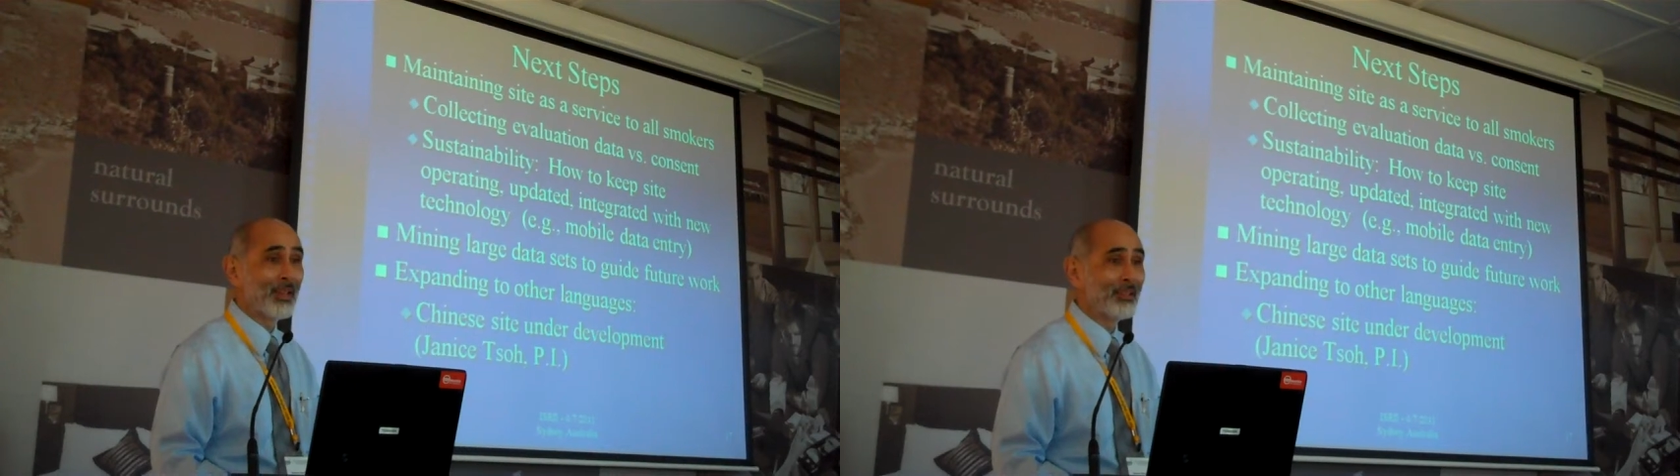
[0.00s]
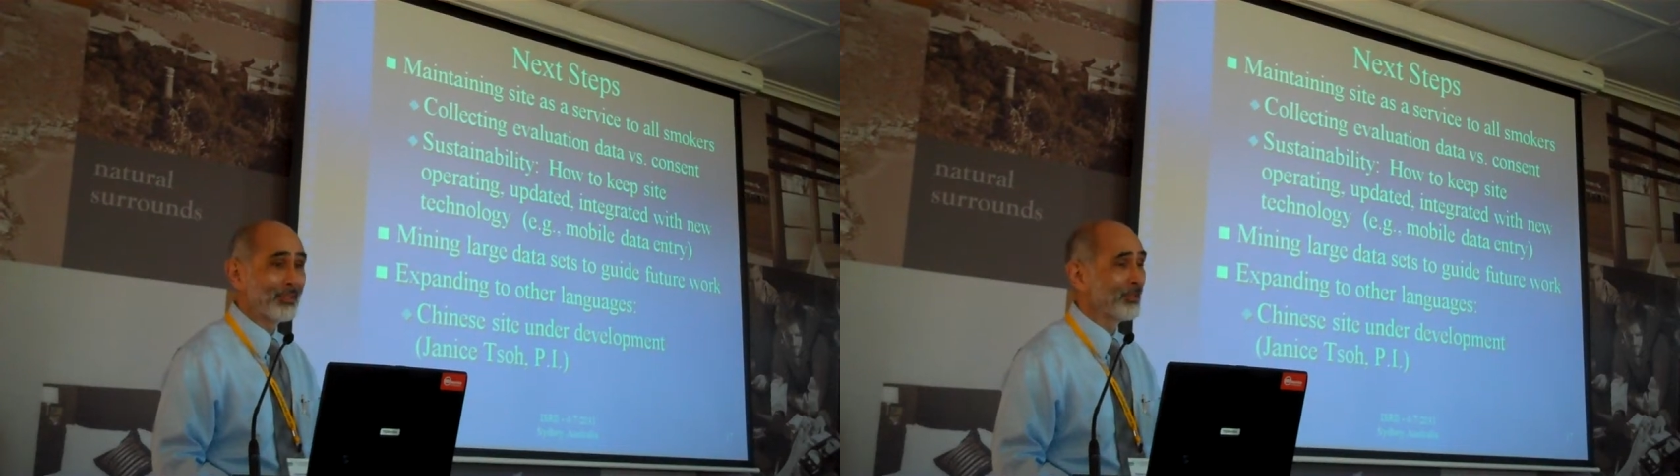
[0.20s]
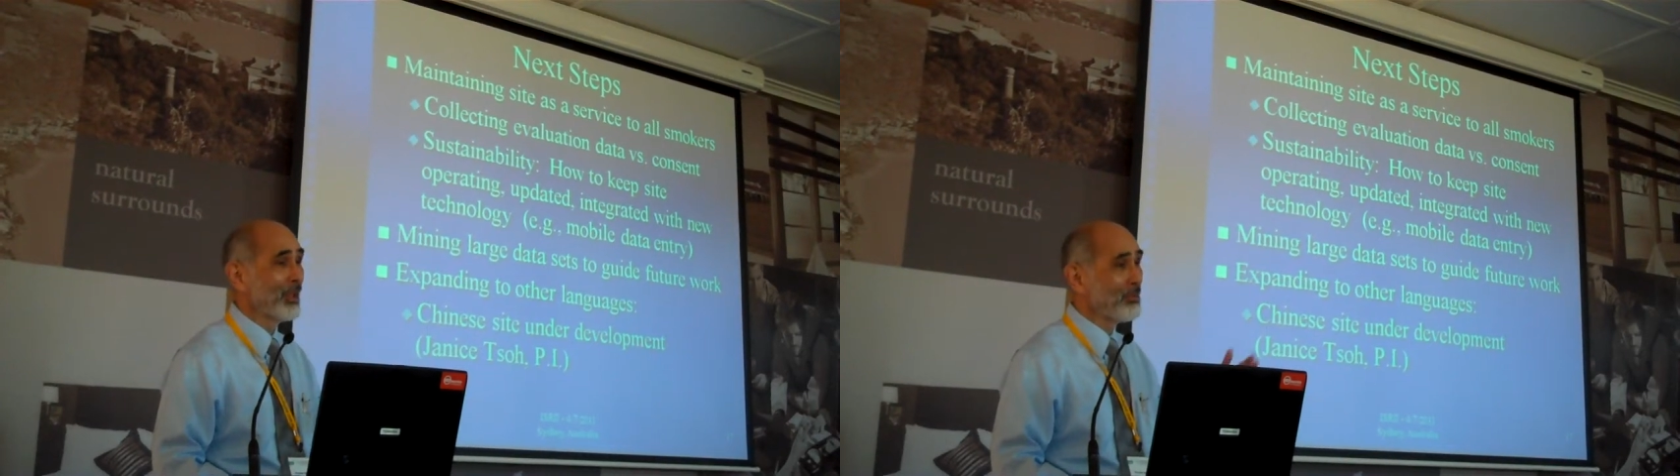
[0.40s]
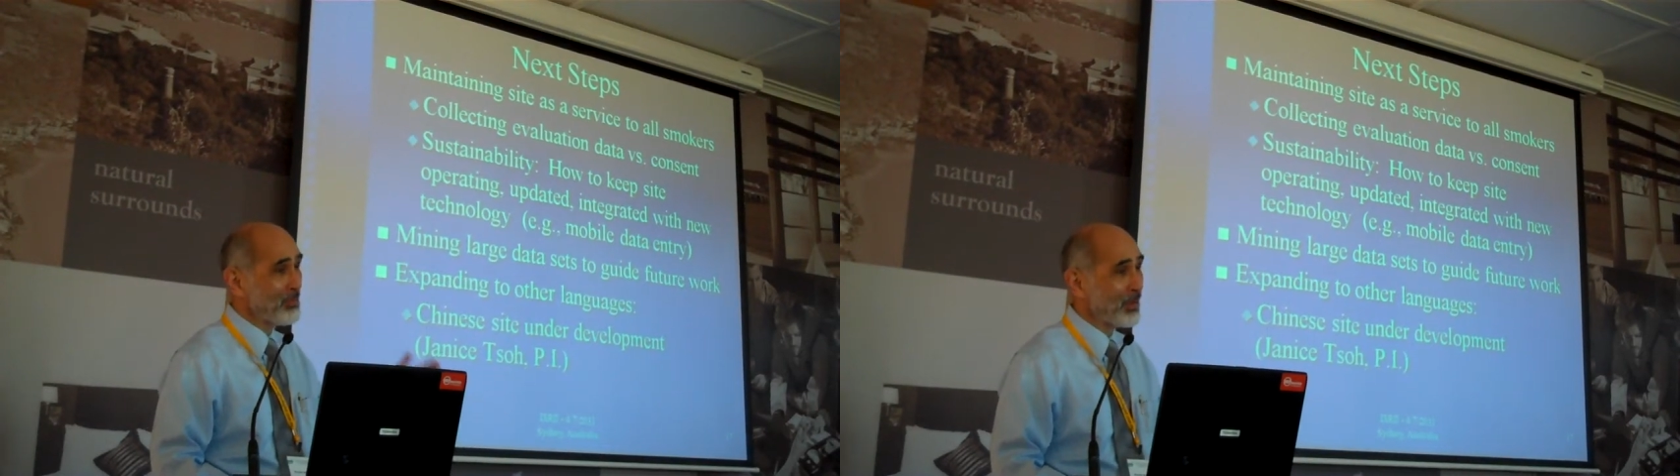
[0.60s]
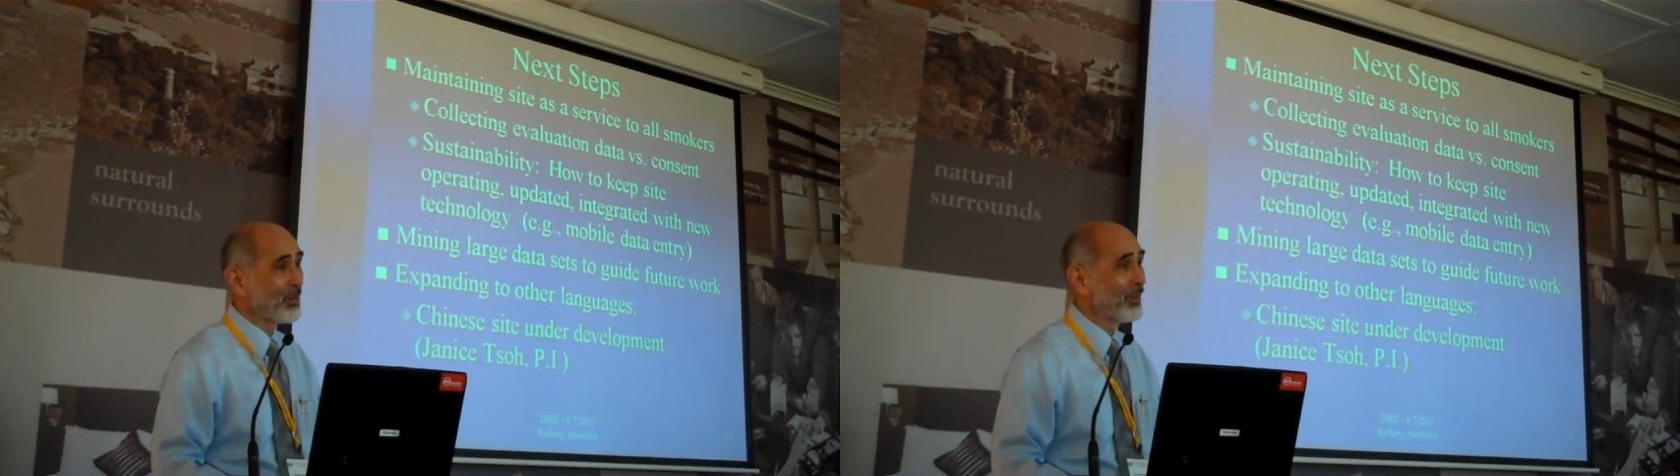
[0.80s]
right? So that
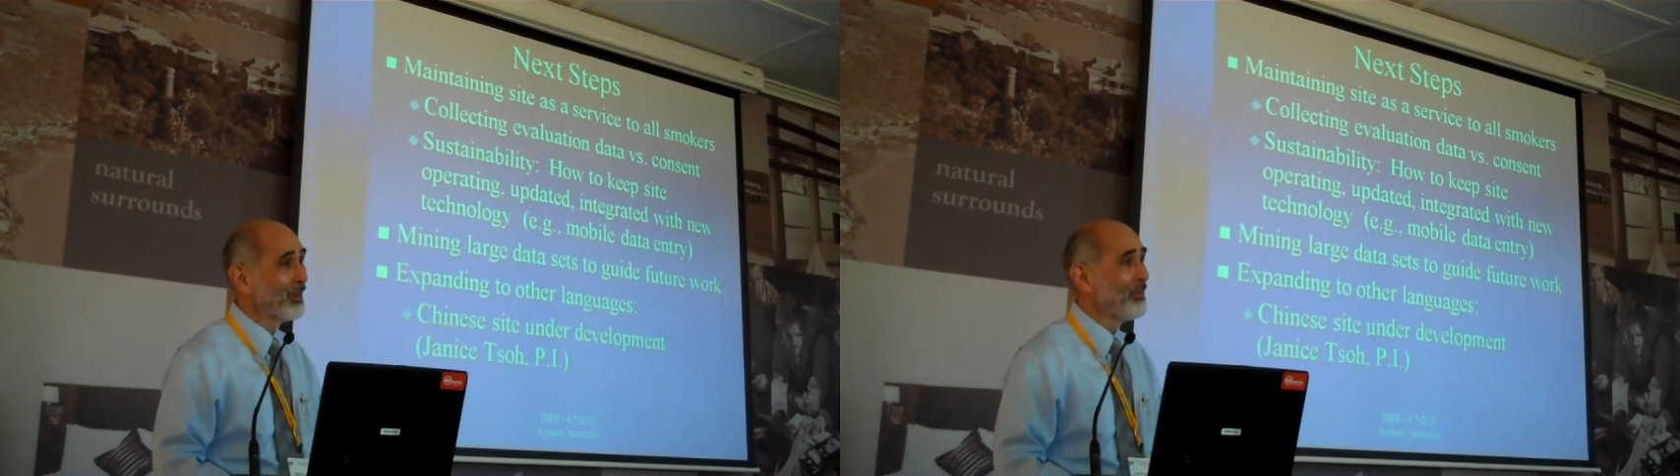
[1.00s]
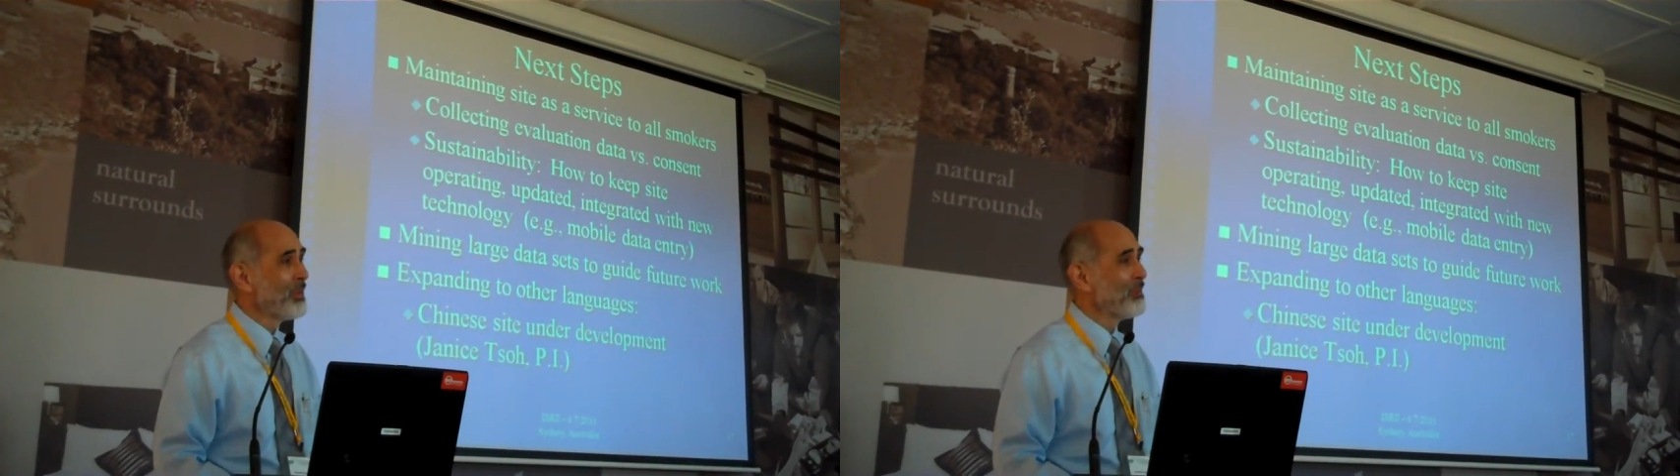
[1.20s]
would be good.